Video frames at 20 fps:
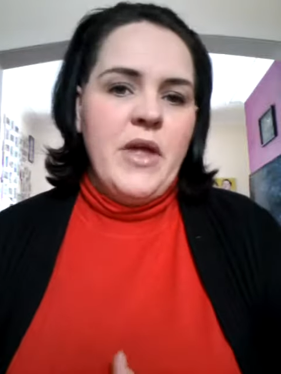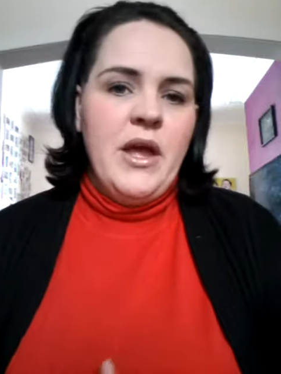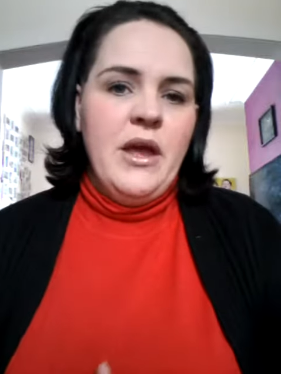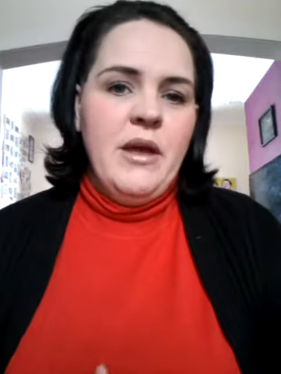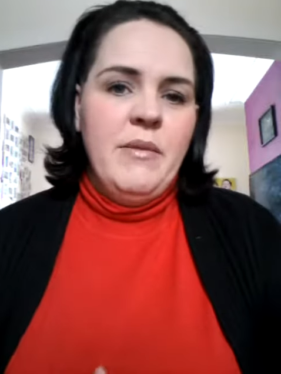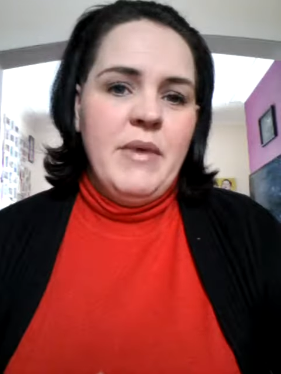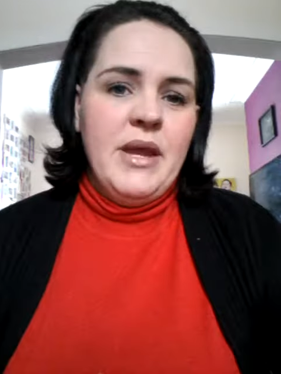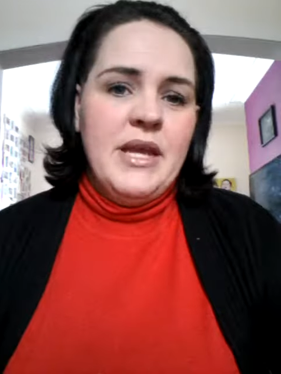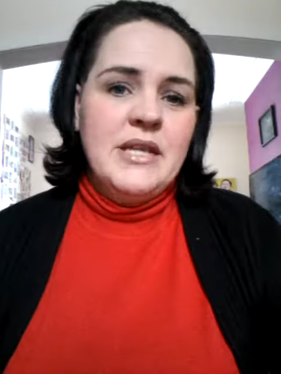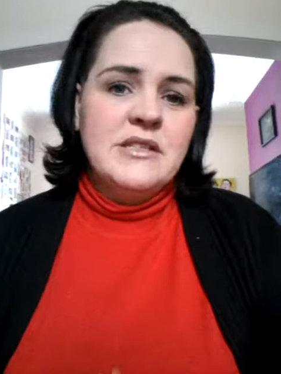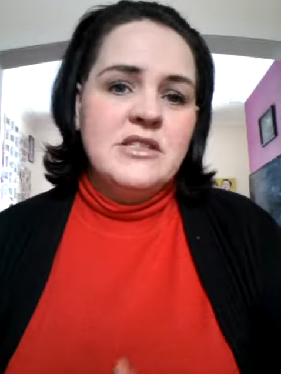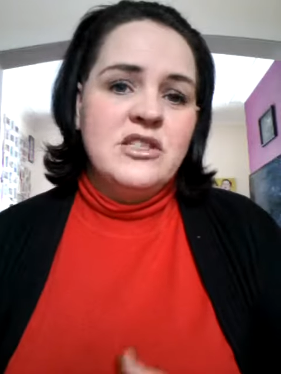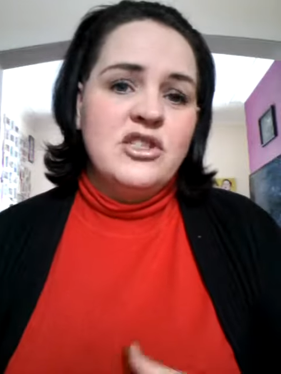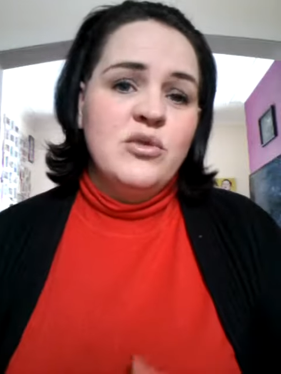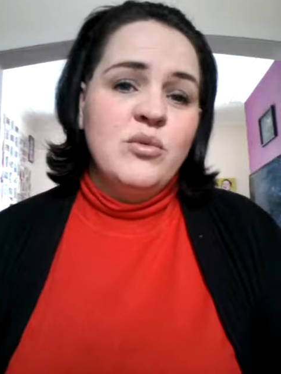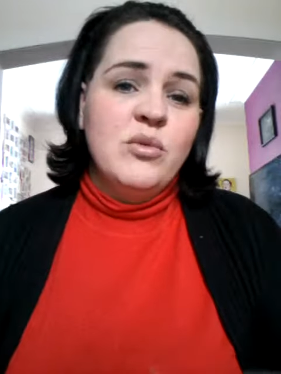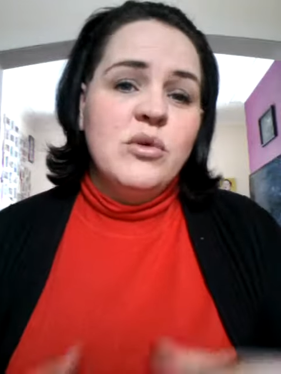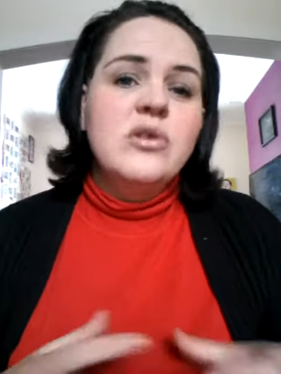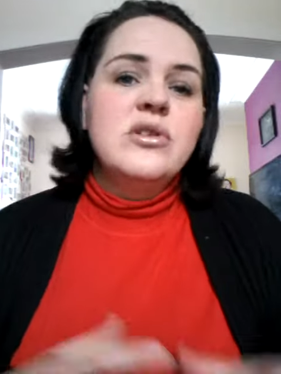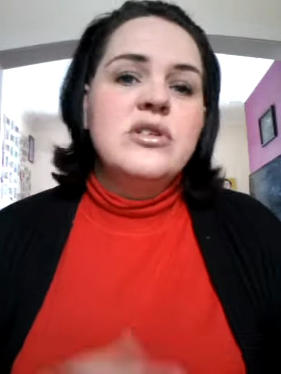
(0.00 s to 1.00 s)
it's
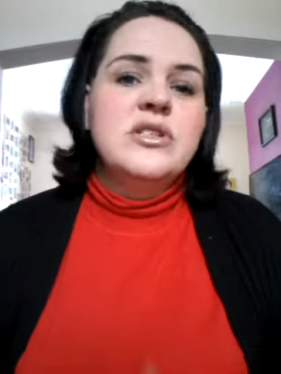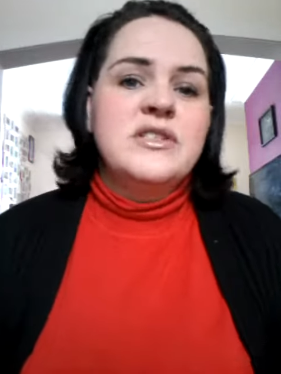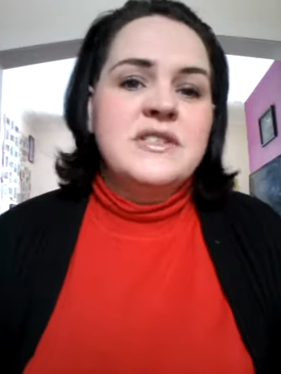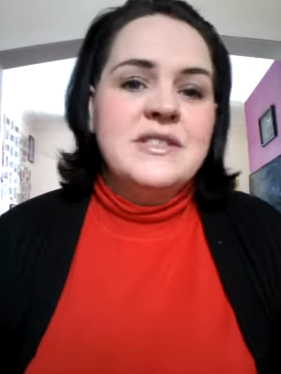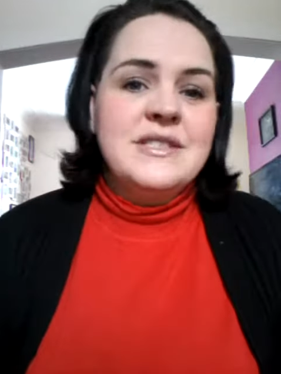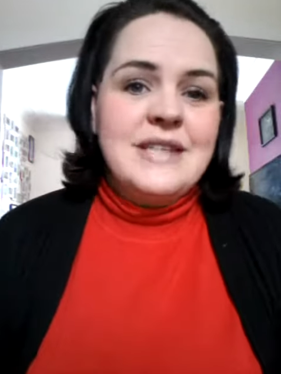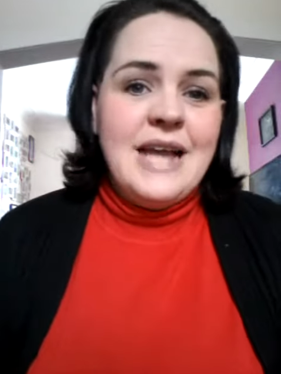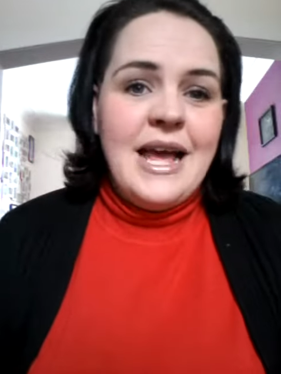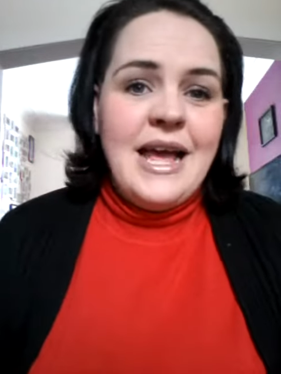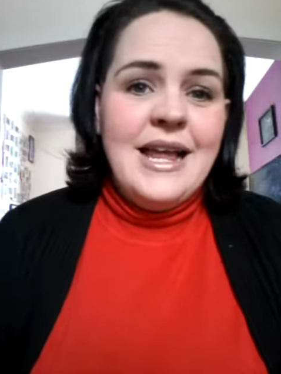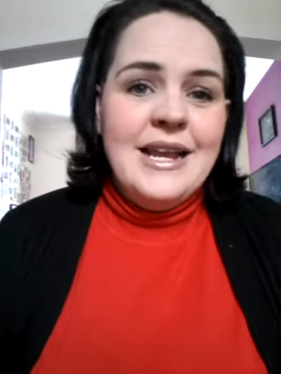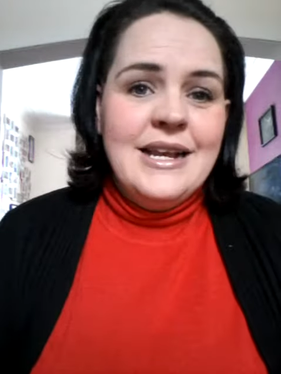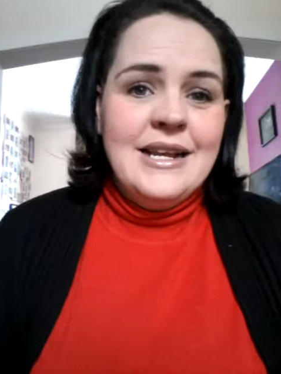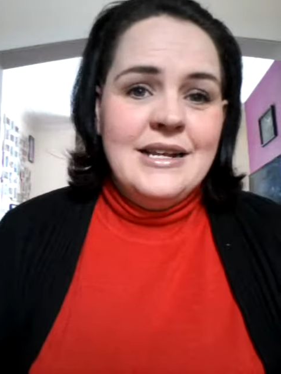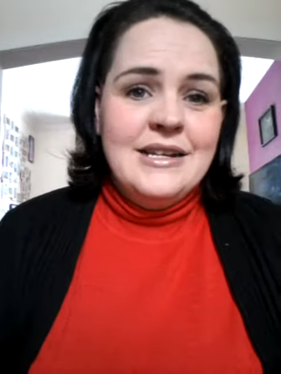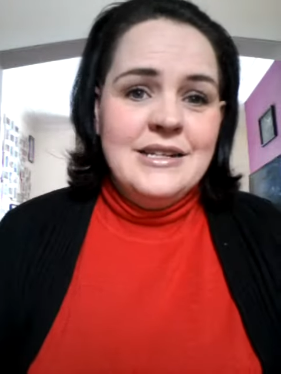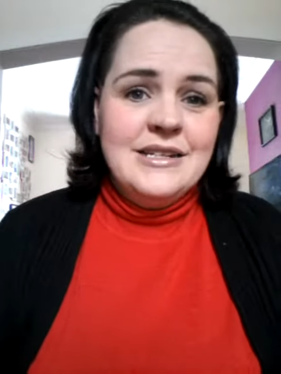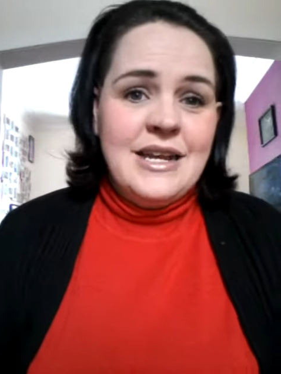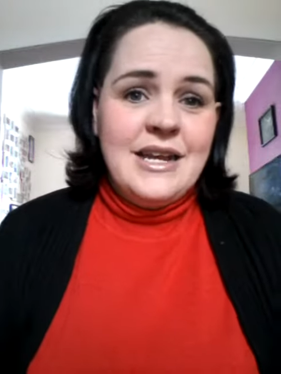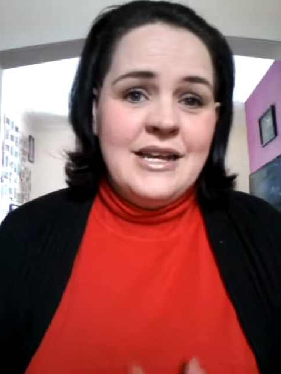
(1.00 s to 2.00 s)
to
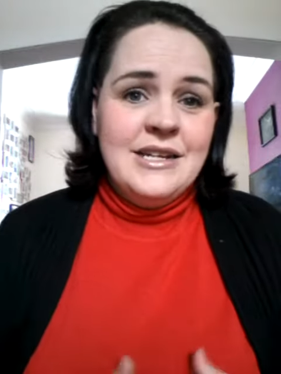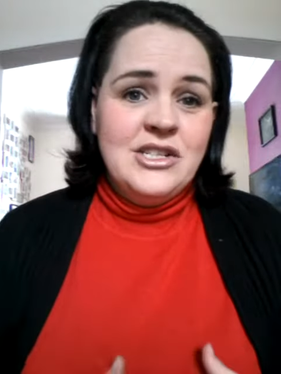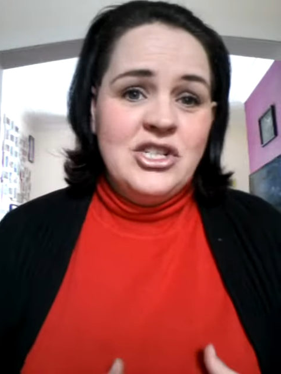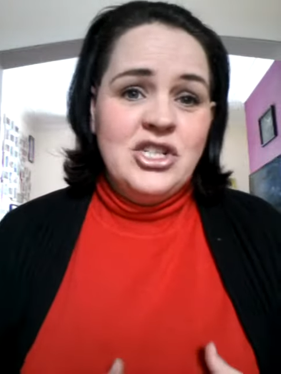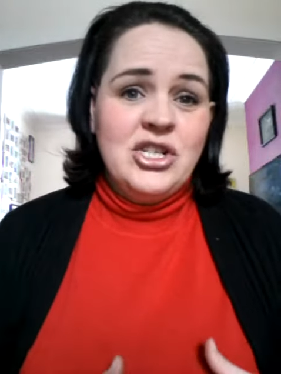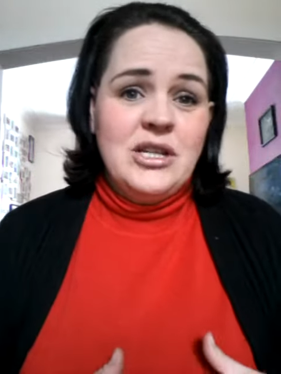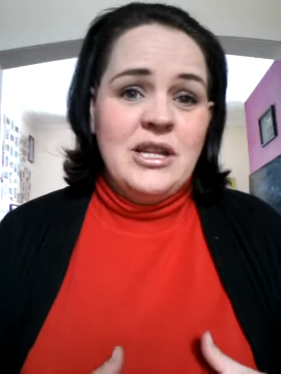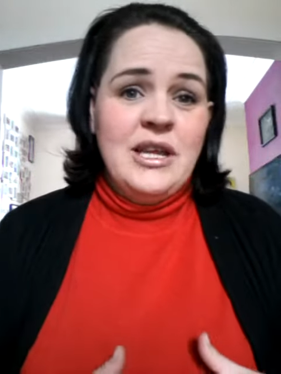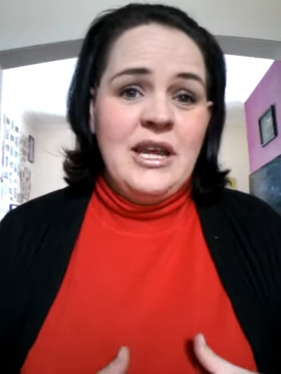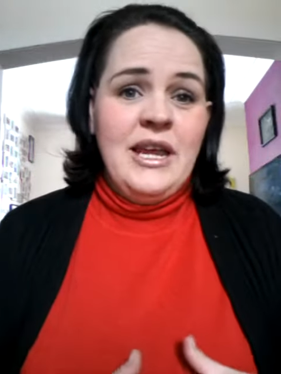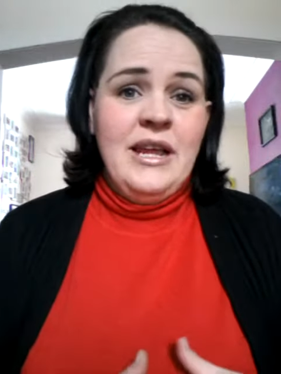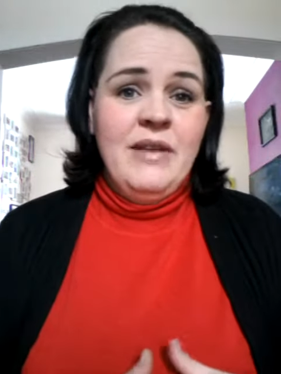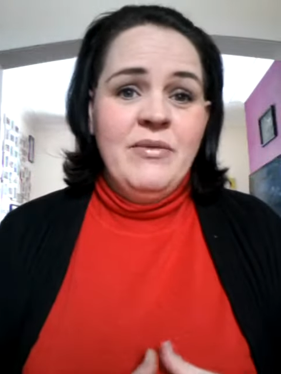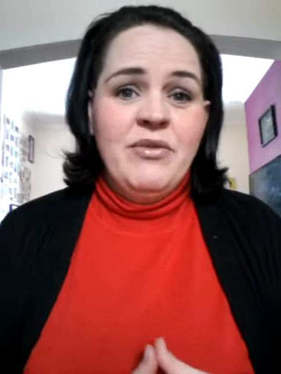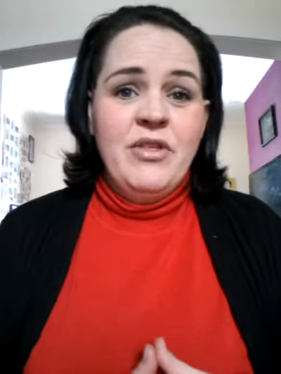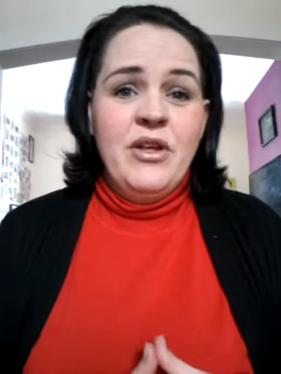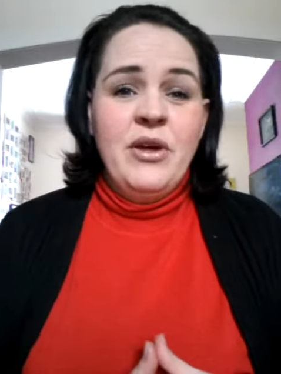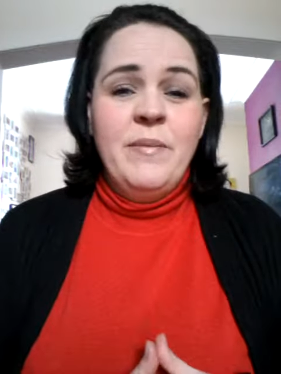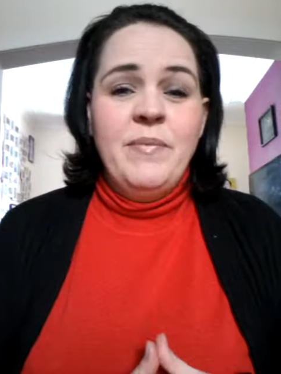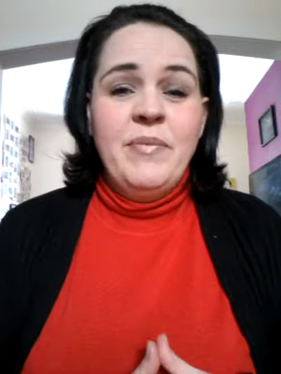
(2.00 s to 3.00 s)
understand actually
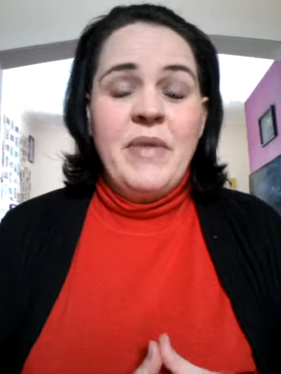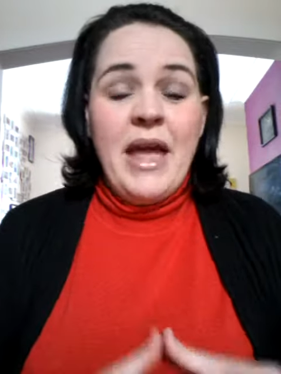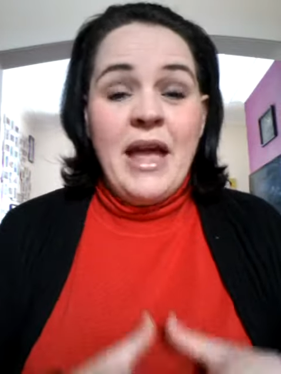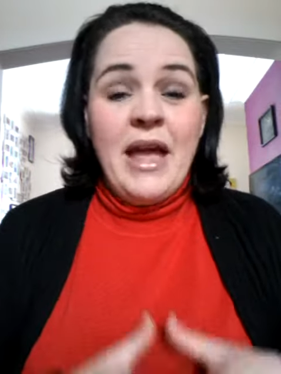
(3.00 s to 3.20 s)
that